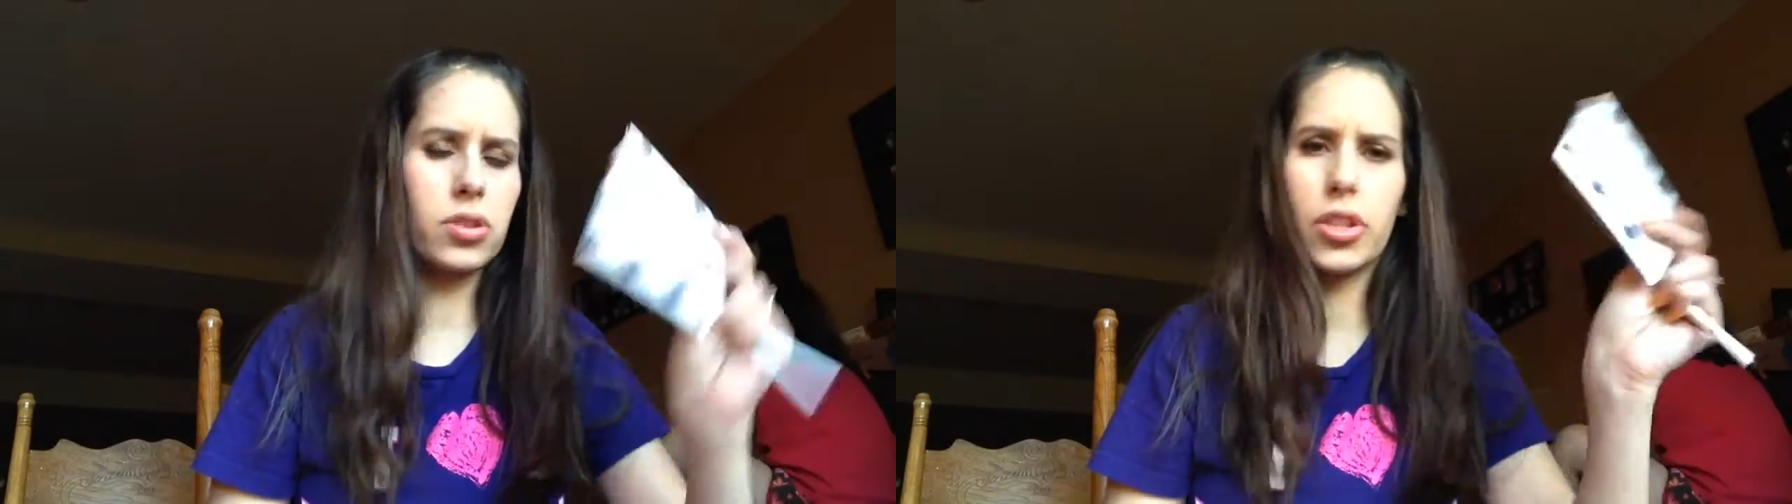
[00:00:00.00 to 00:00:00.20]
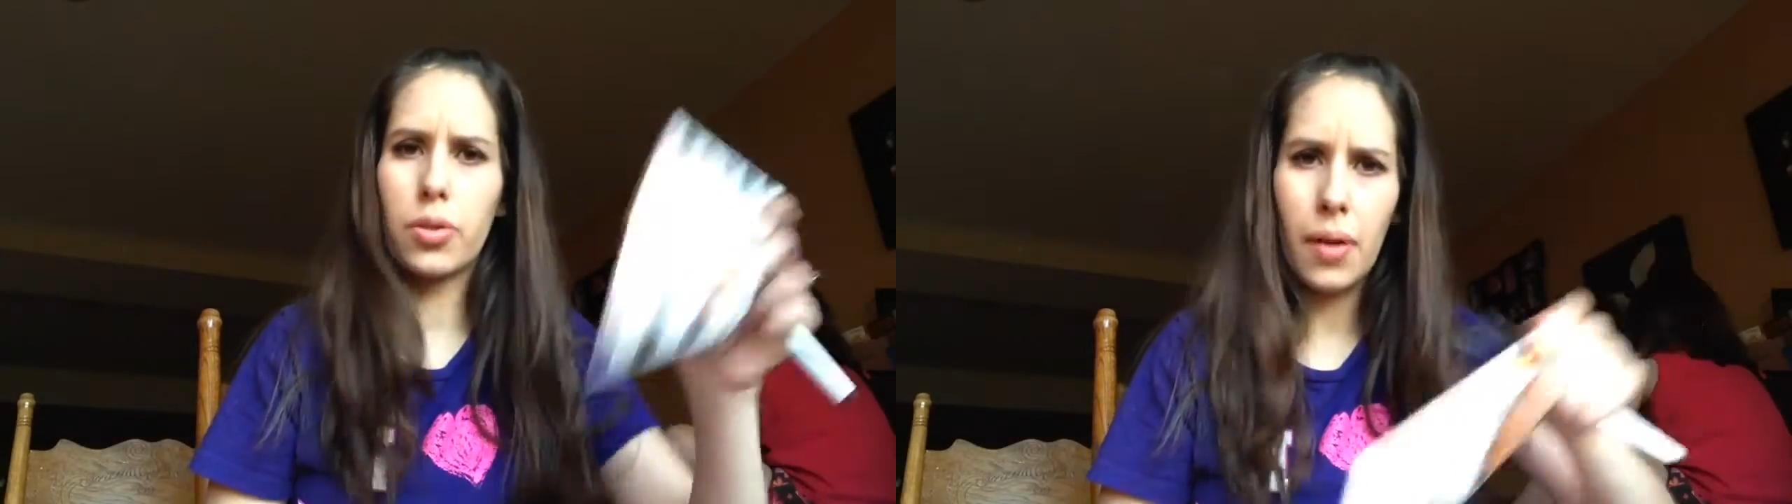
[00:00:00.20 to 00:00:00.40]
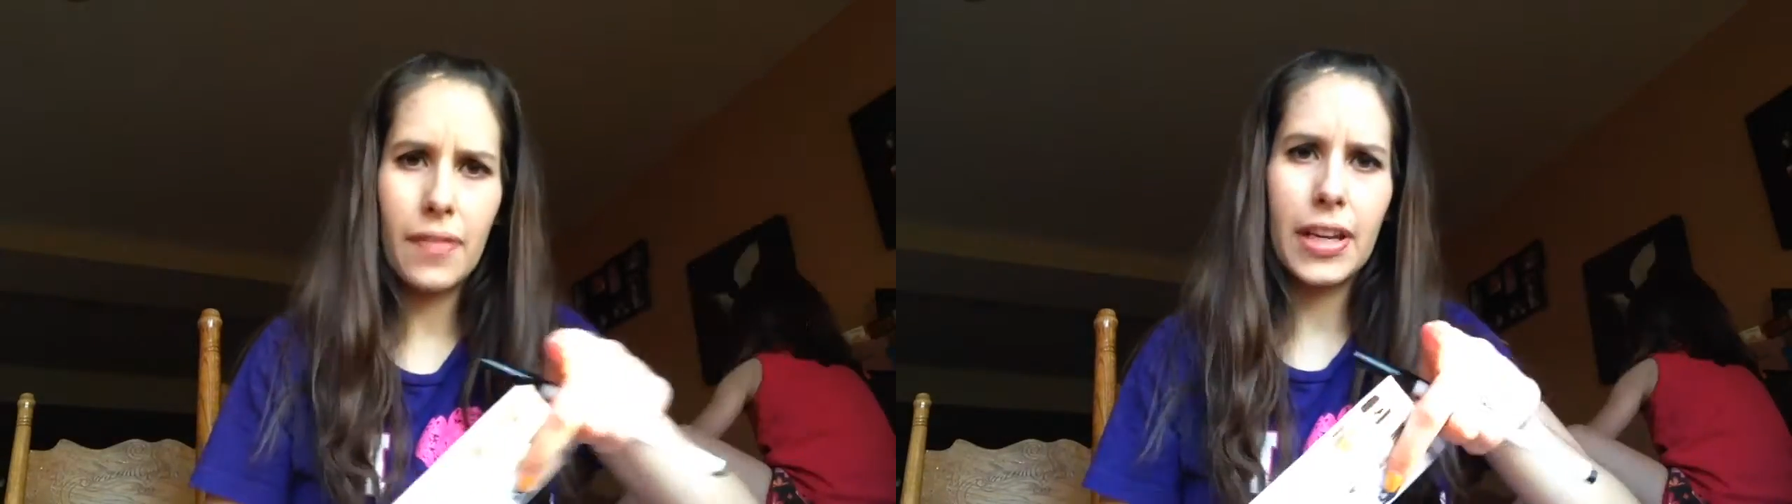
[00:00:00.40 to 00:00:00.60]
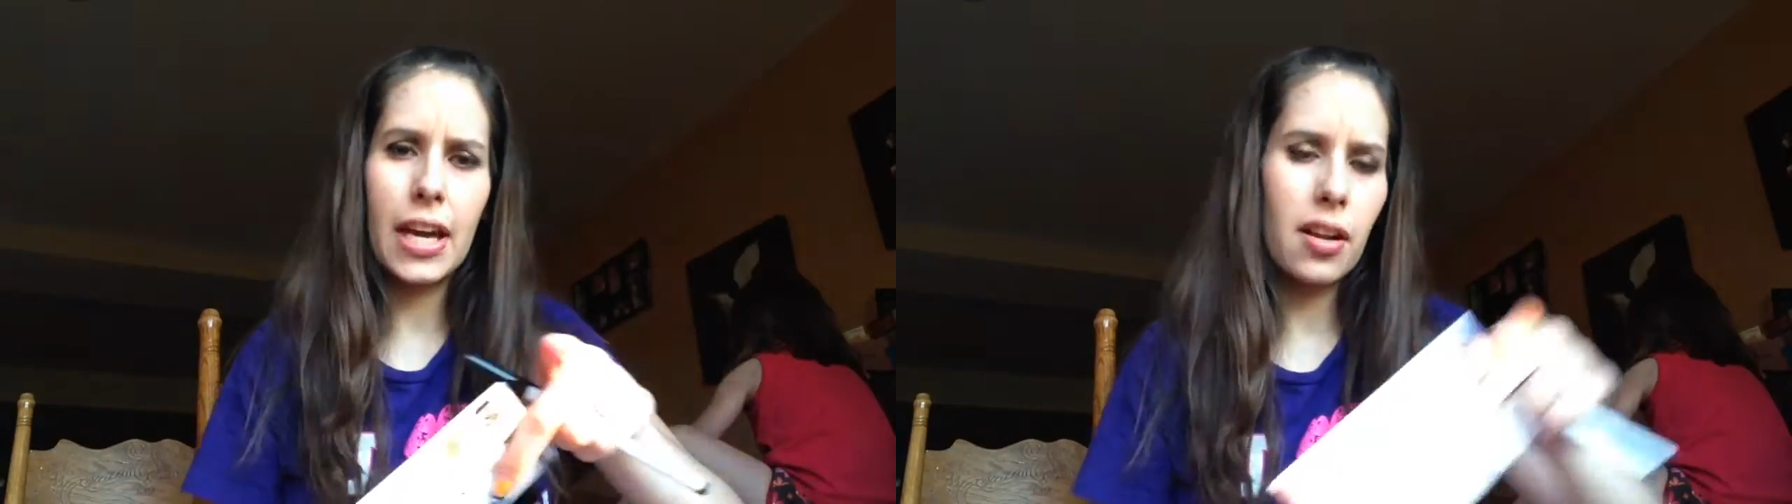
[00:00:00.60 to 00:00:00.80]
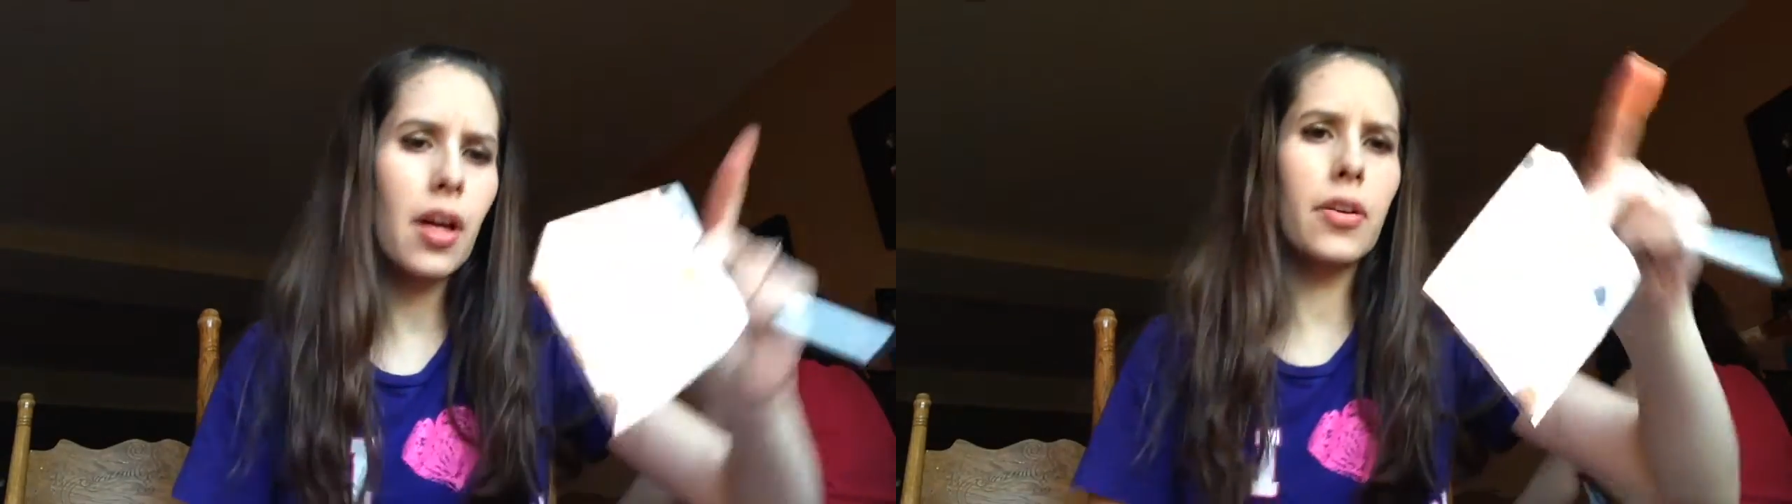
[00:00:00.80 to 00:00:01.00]
You don't have a
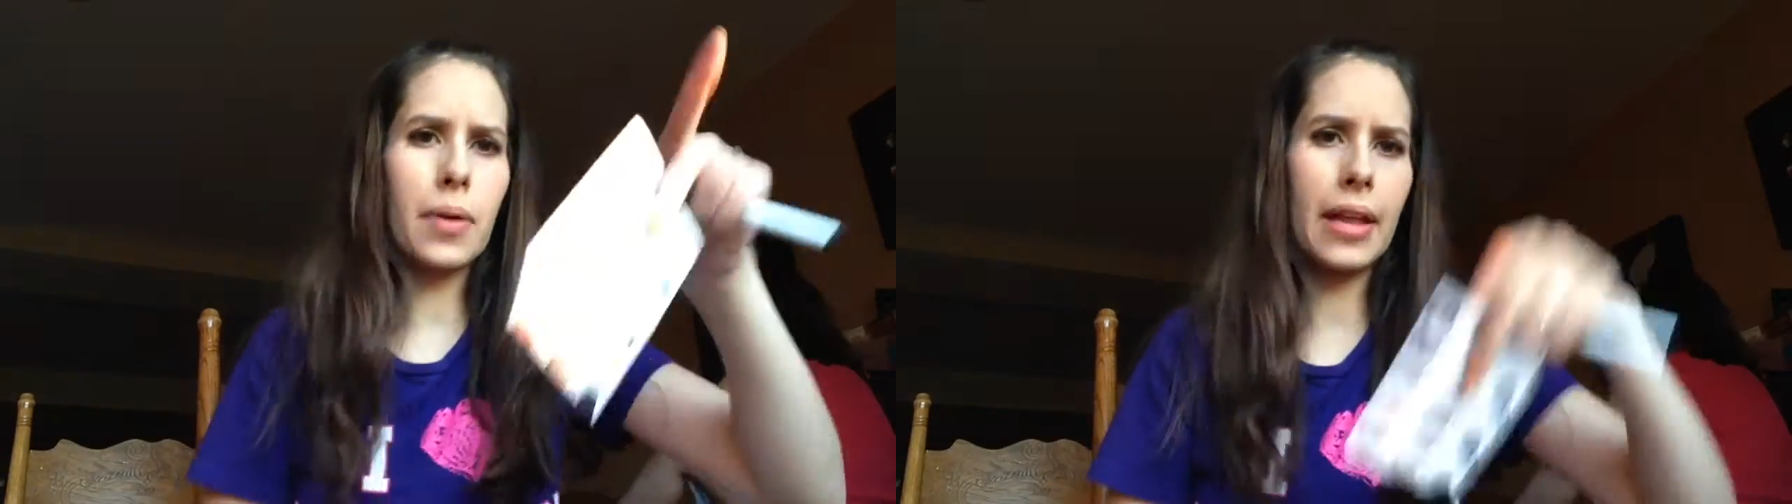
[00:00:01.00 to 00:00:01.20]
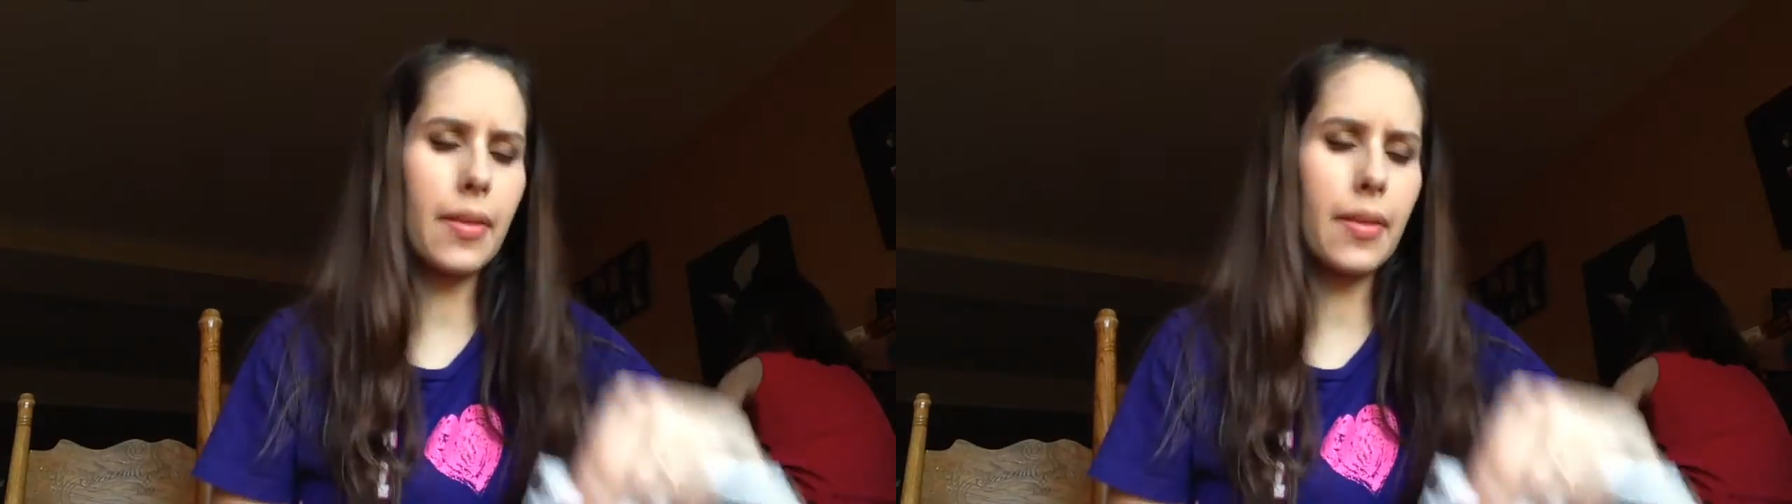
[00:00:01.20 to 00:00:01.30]
catalog? Okay,